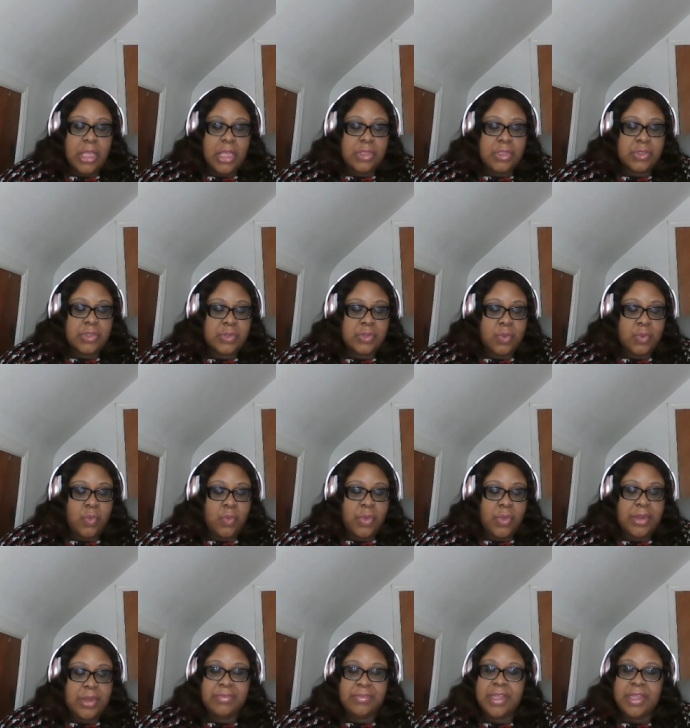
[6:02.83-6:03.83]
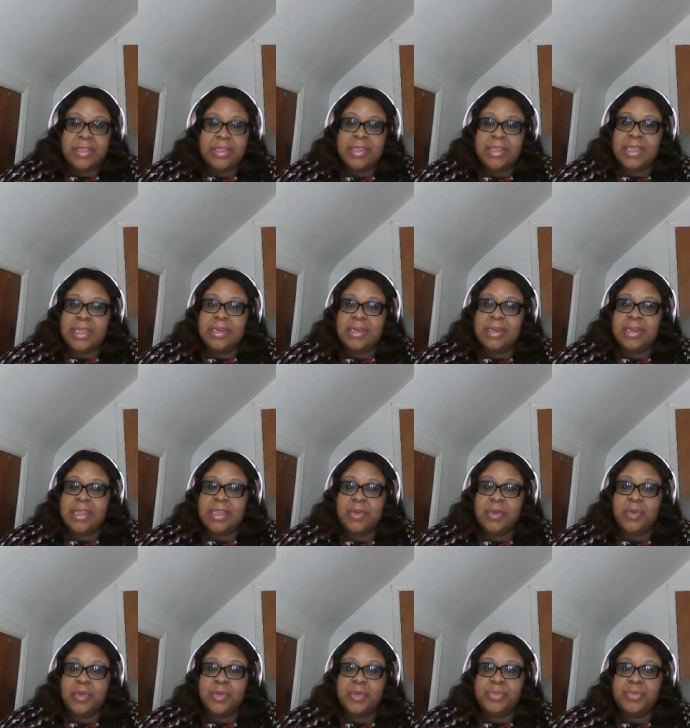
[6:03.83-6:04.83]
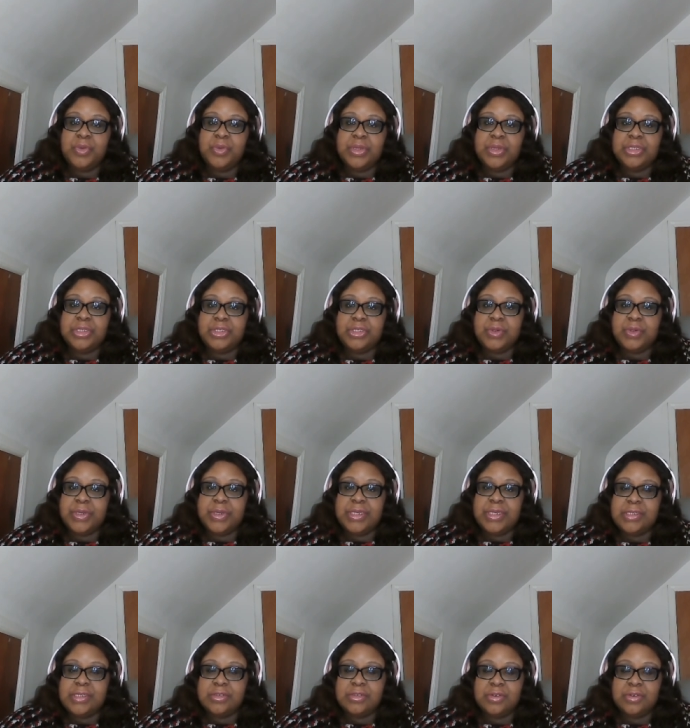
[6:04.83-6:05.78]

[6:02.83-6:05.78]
So whenever you get it, I hope you enjoy it.